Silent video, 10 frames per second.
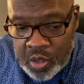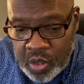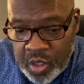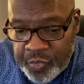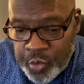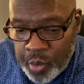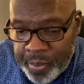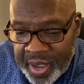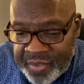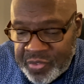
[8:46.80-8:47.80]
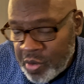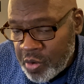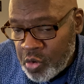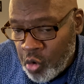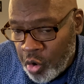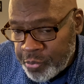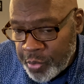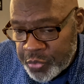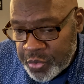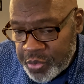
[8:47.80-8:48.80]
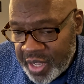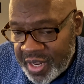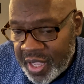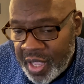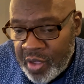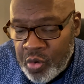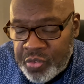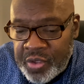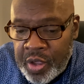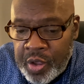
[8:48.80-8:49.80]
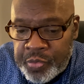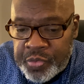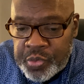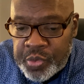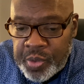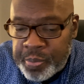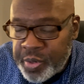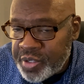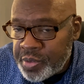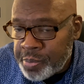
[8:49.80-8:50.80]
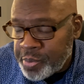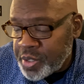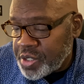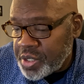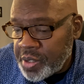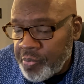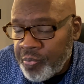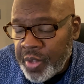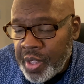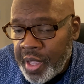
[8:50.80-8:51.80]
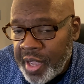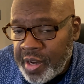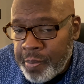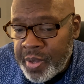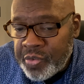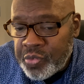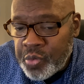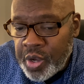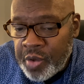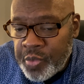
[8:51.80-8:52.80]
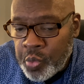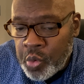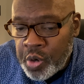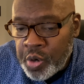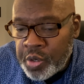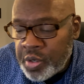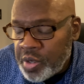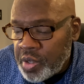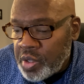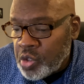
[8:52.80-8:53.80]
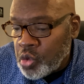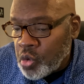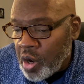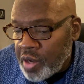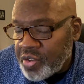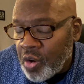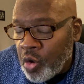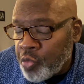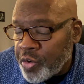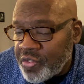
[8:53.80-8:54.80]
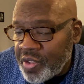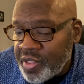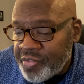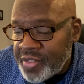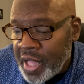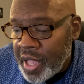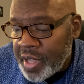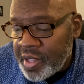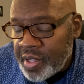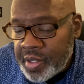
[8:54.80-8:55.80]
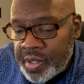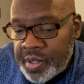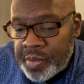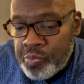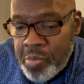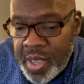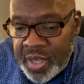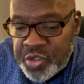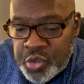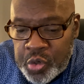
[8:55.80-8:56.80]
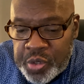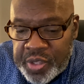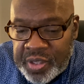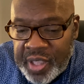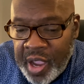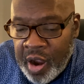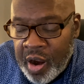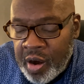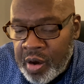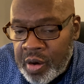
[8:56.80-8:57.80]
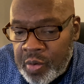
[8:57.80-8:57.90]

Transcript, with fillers: If you're a pastor, you are supposed to dedicate yourselves to the, pre the preaching and the ministry of the word. You are to oversee the flock, make sure that they are